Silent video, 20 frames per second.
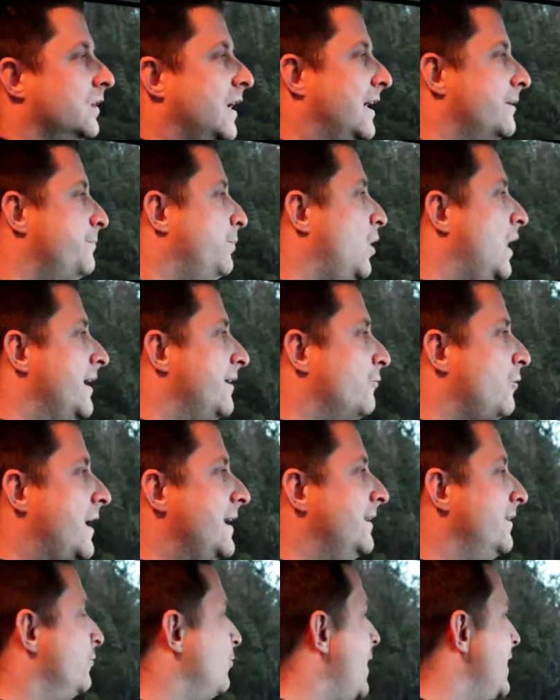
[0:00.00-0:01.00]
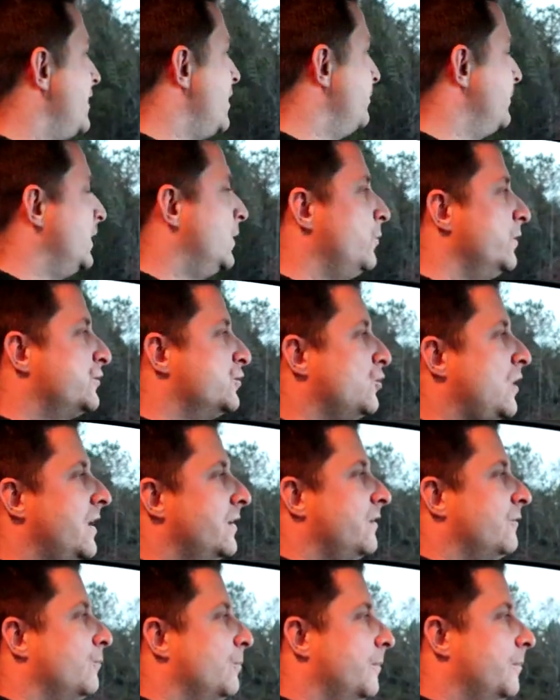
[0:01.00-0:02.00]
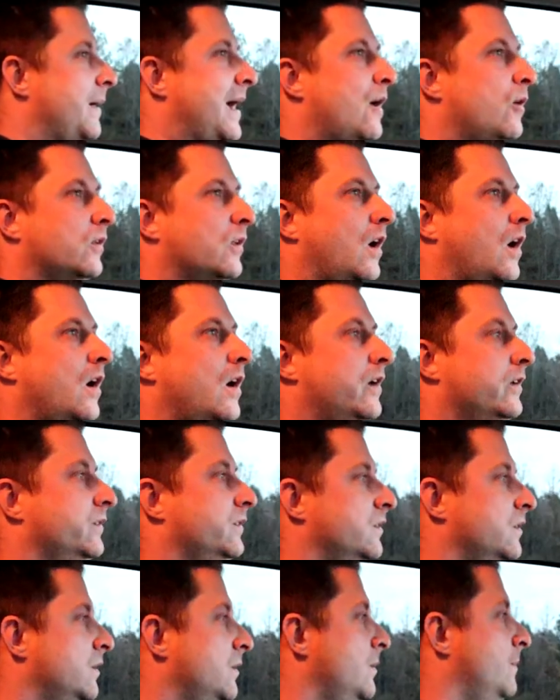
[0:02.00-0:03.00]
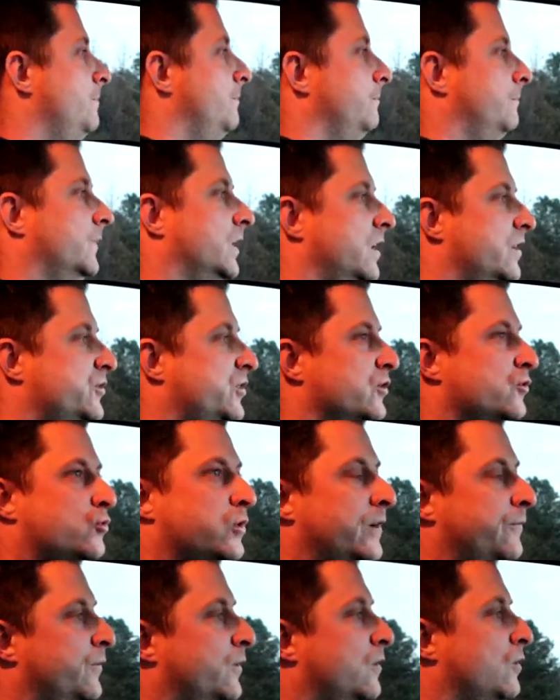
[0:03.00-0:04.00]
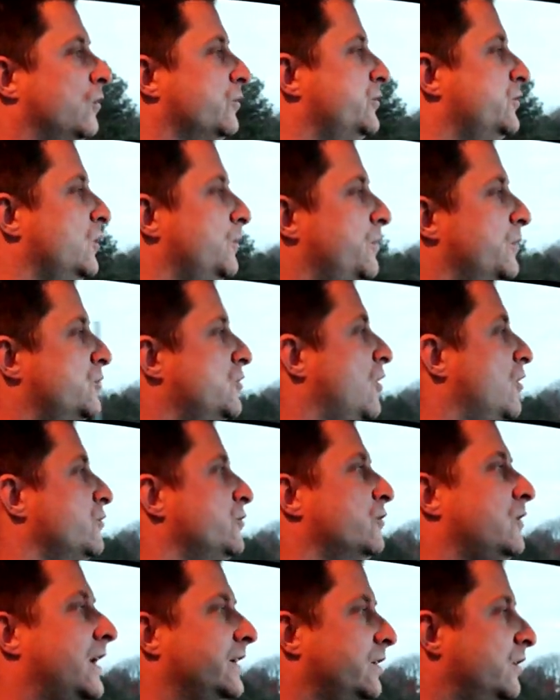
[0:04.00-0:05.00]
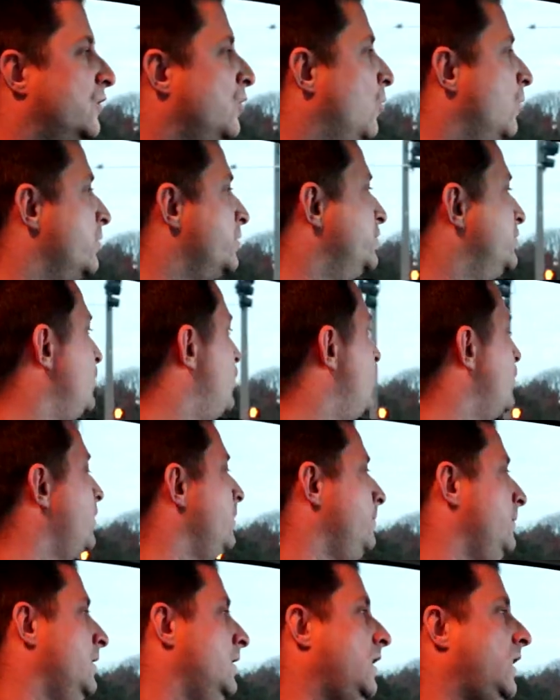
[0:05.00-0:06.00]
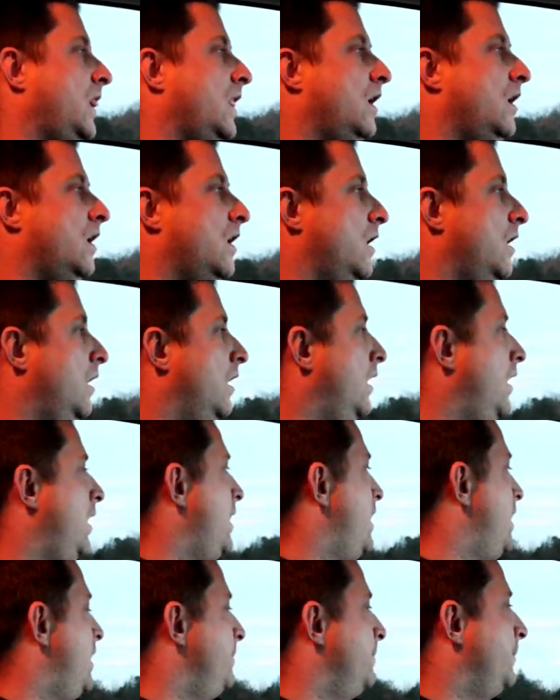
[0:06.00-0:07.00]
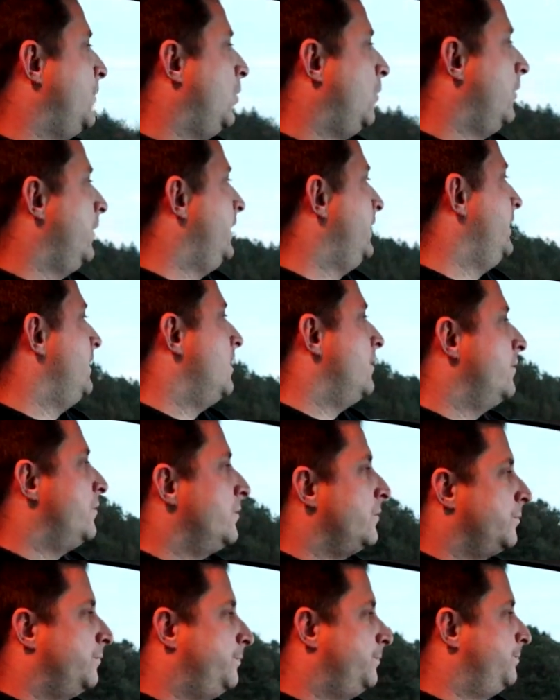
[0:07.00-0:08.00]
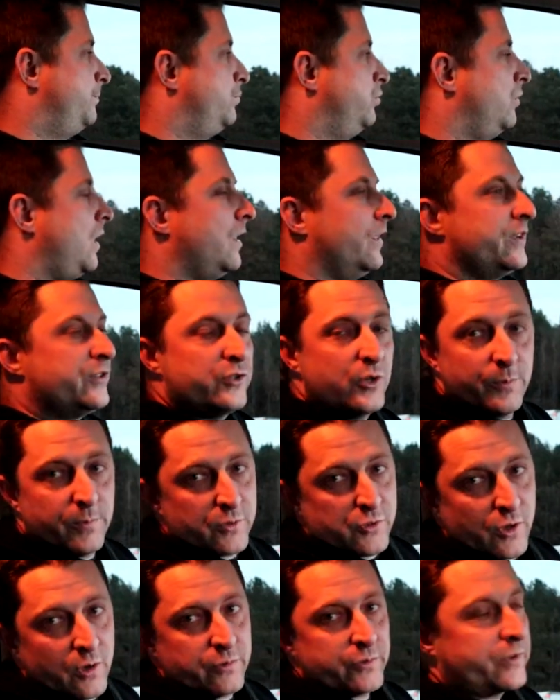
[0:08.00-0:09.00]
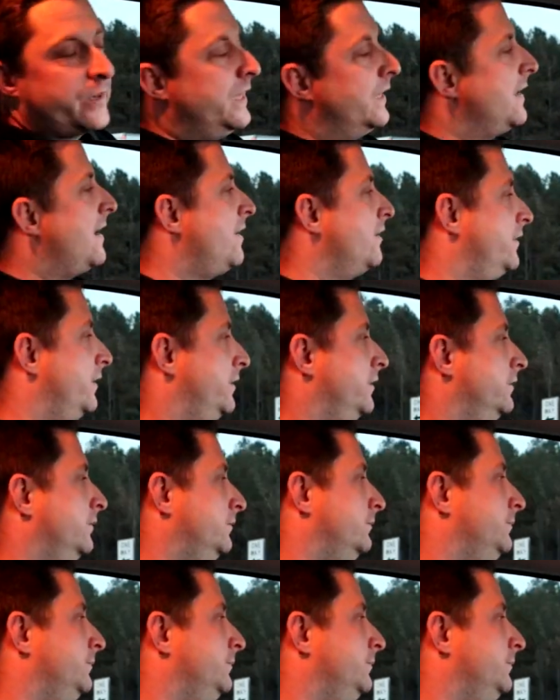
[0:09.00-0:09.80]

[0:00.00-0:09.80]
I'd probably rate it right up there with trying to mount on a centrifugal supercharger like the TorqStorm or any other probably supercharger kit out there.